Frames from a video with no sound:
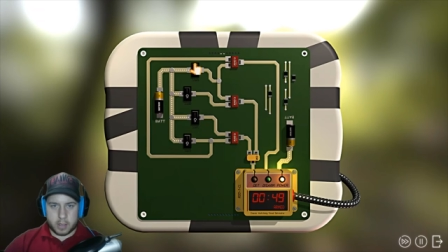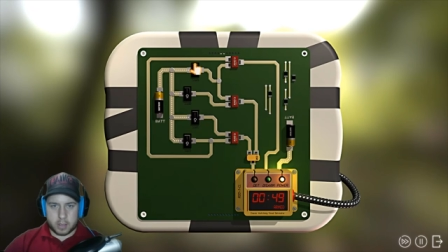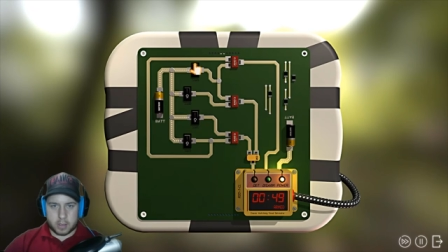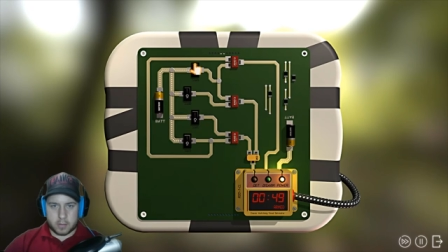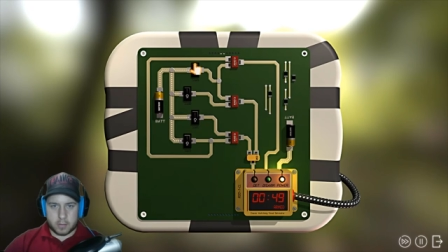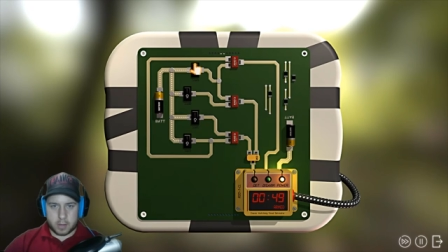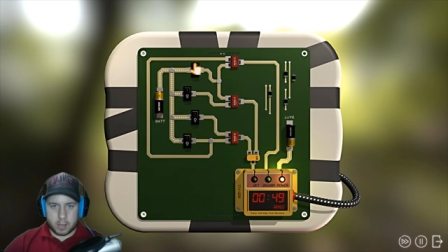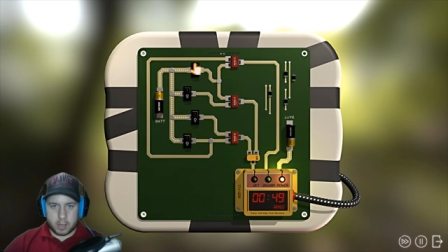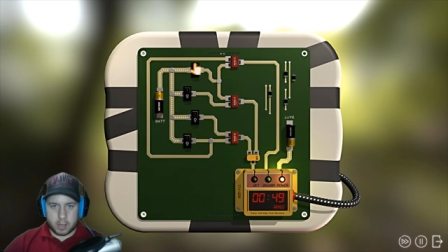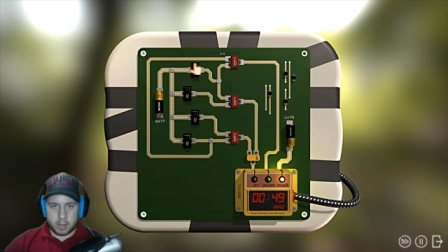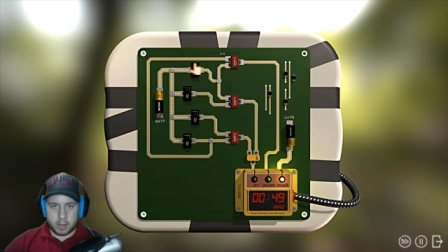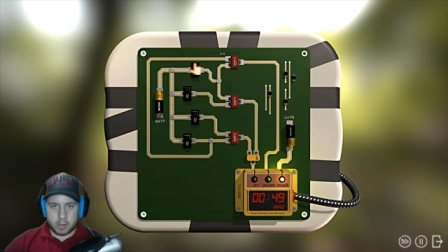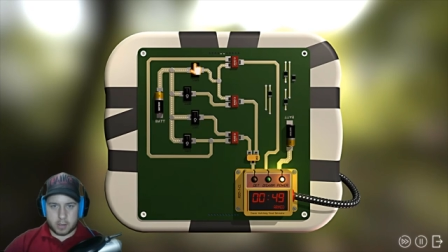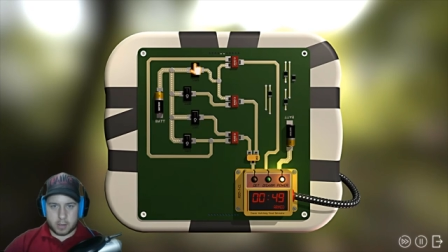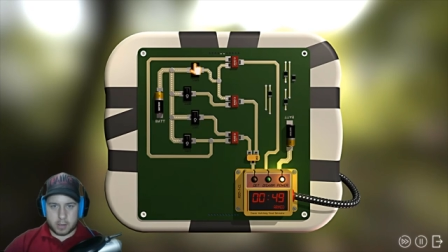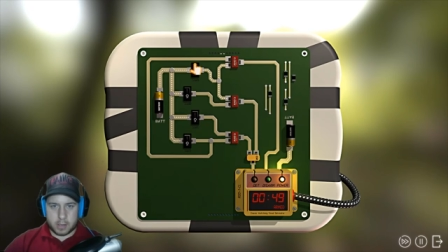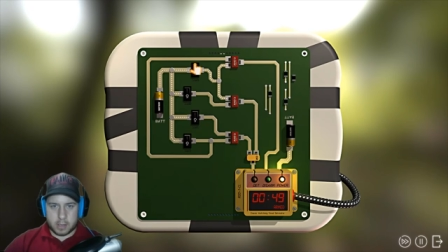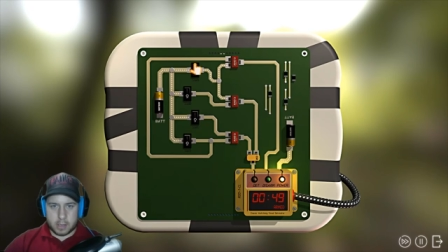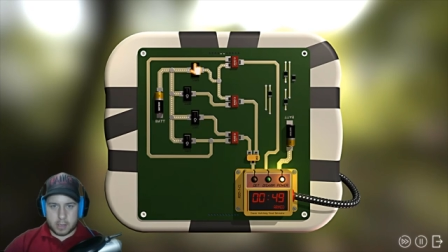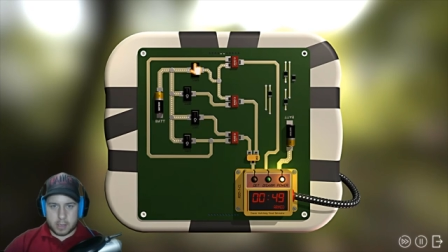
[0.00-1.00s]
this one here.
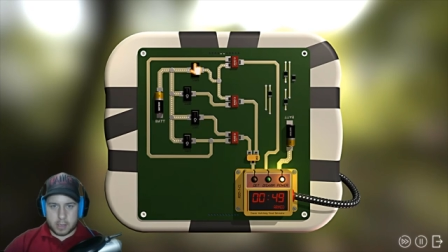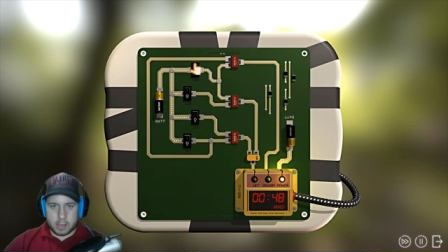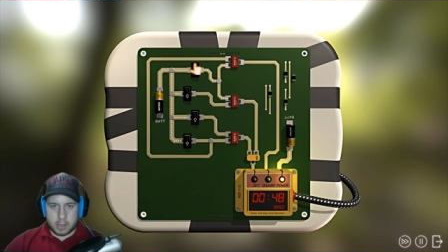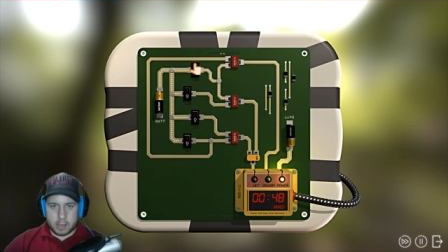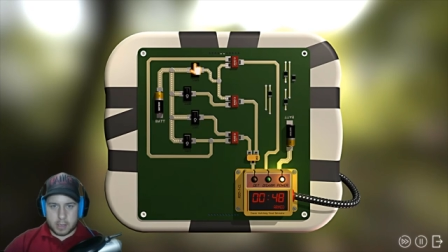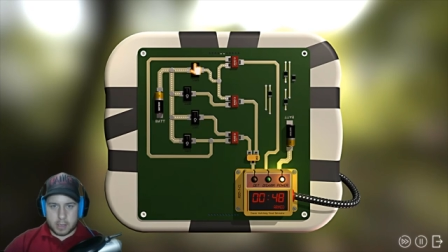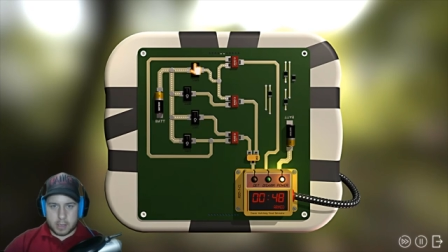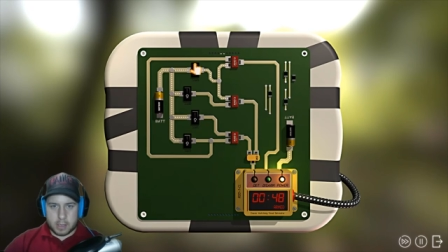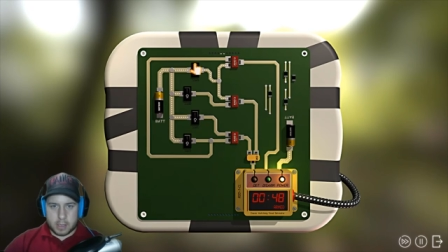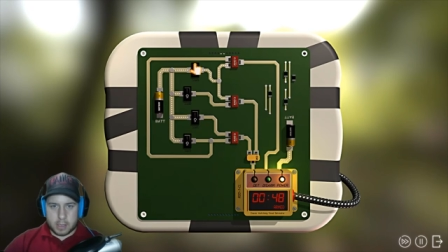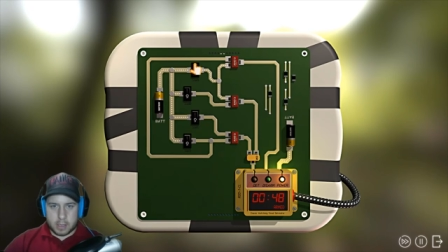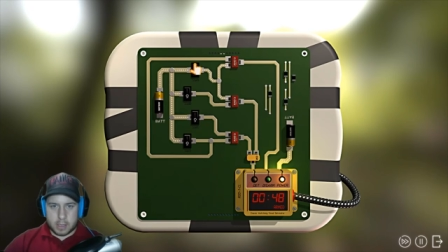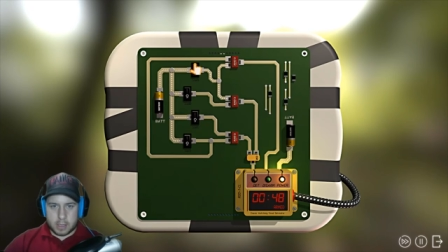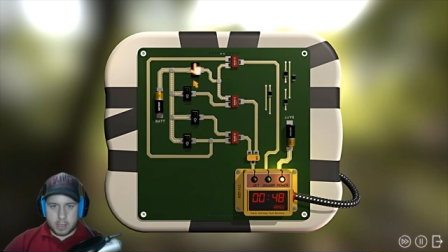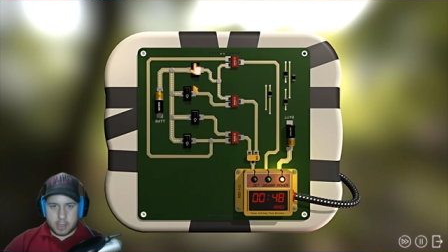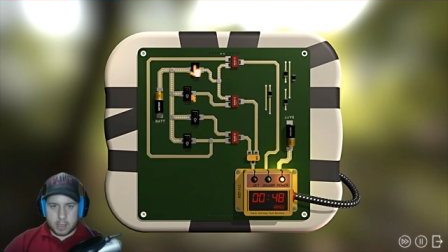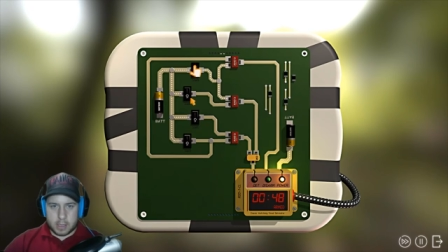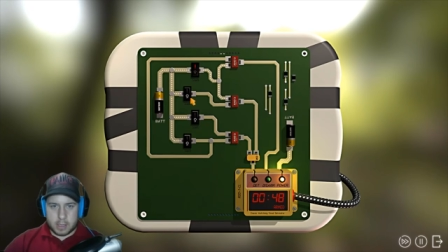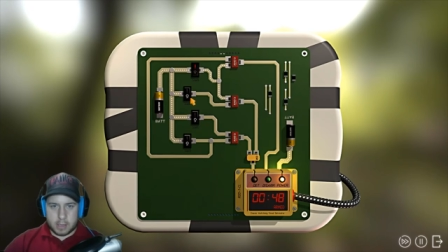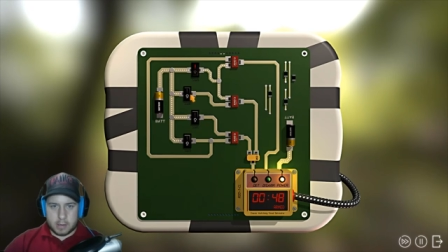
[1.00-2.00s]

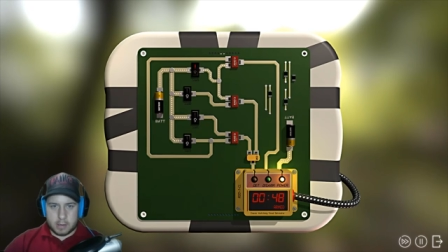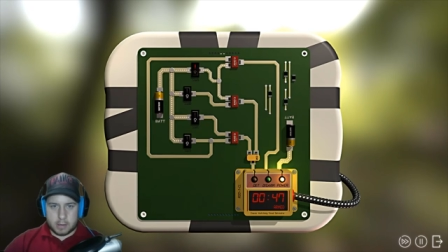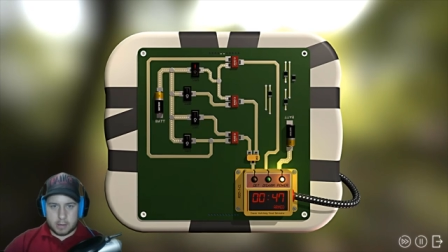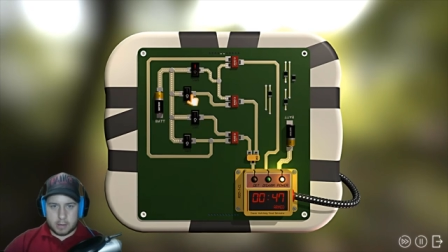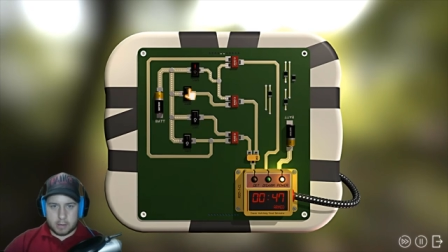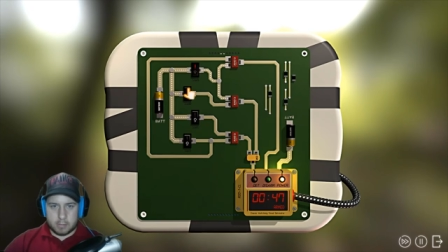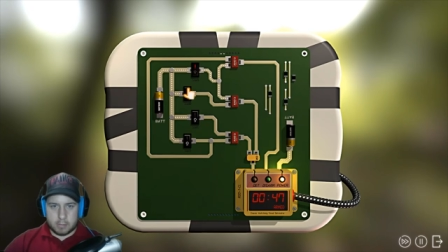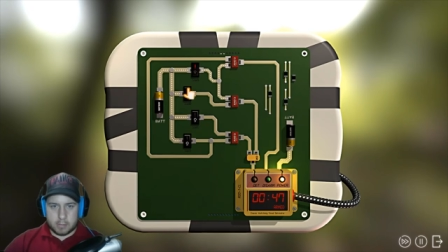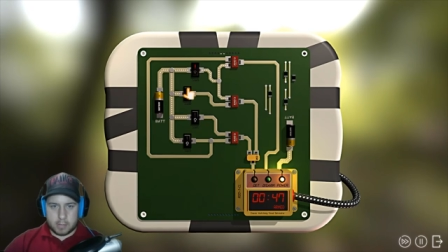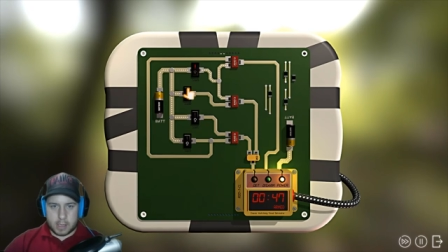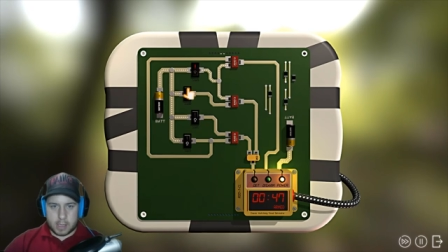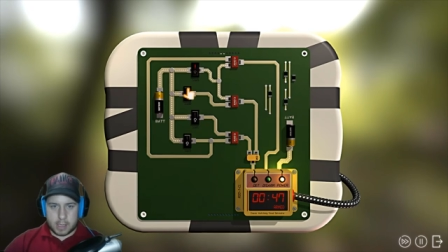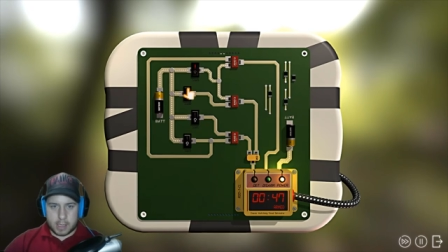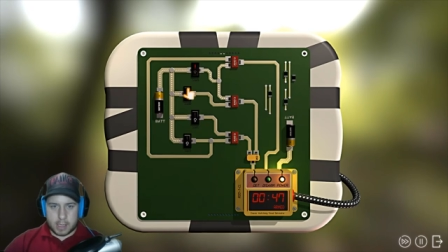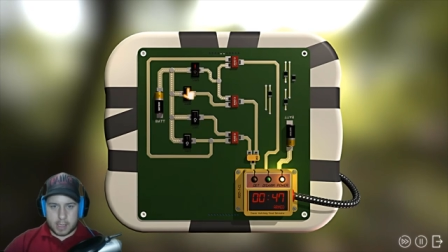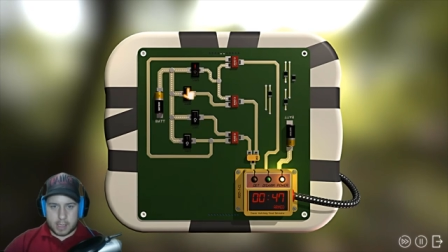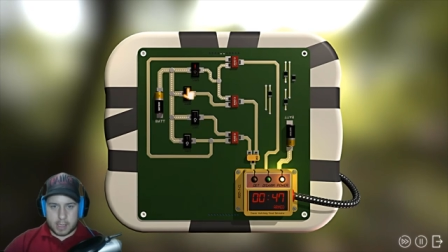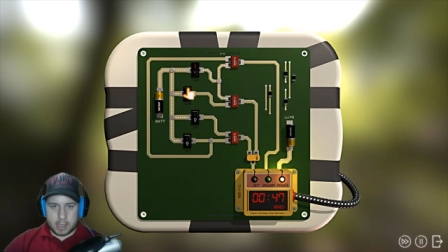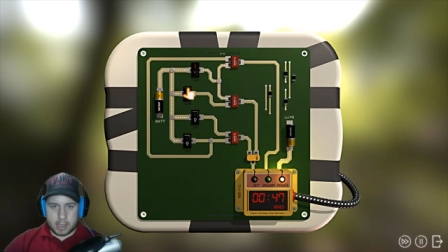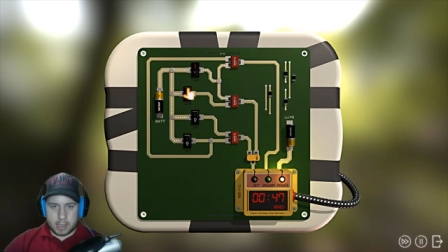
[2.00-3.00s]
Oh my
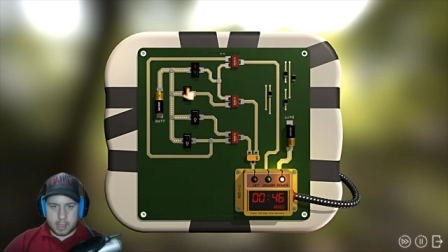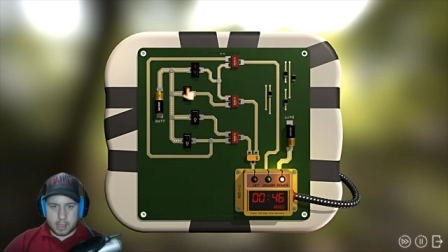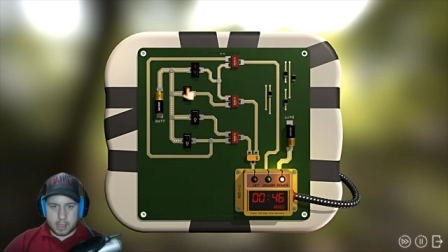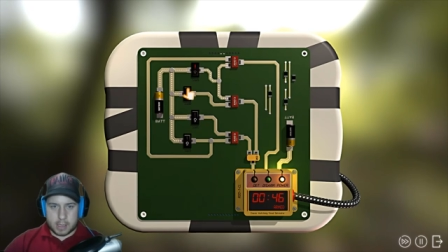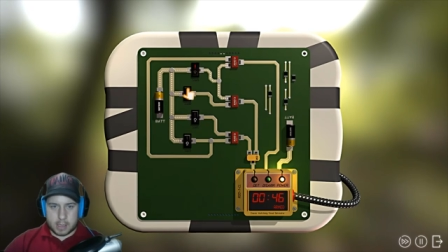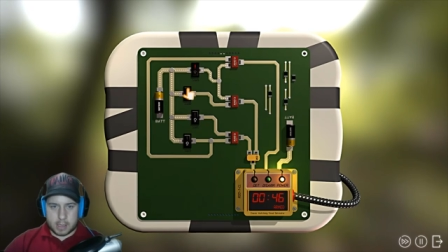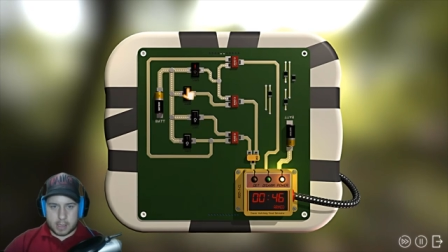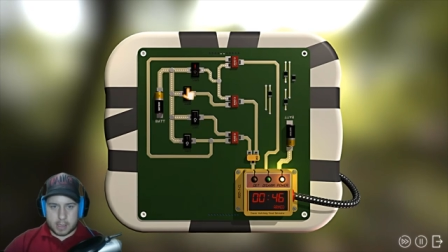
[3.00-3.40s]
god.